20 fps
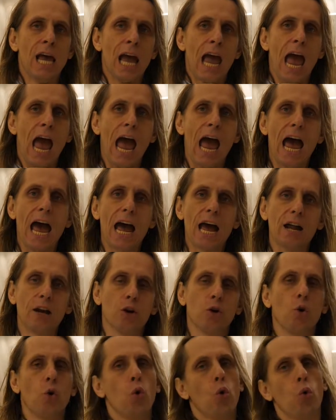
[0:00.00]
and
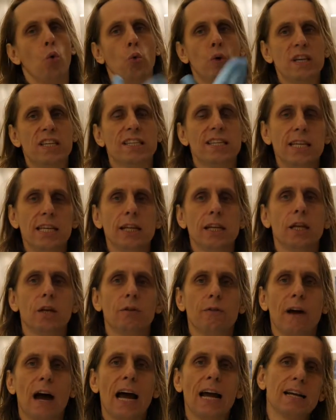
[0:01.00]
we seal the
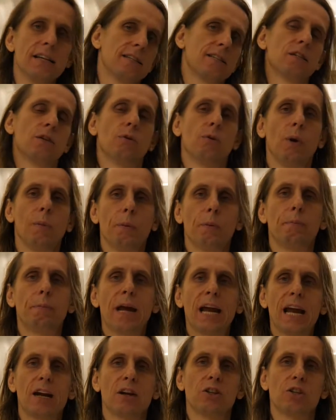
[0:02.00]
device, we
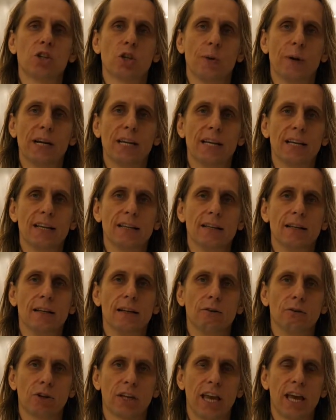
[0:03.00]
prepare it so it
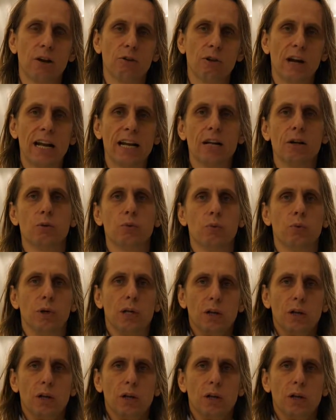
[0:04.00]
can run it, we